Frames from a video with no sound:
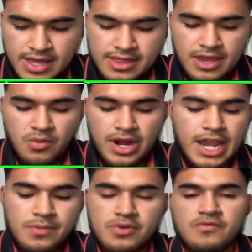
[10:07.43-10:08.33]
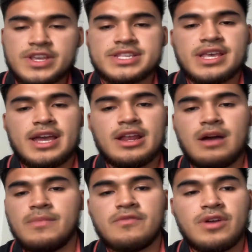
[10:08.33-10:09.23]
They were able to re-sign
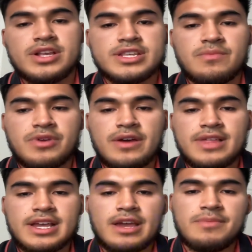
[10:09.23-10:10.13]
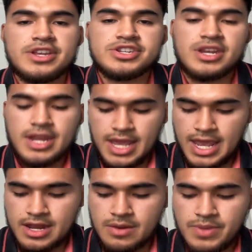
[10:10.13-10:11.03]
Amon-Ra St. Brown, like I mentioned,
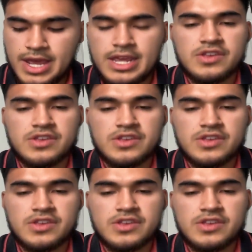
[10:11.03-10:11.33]
and Penei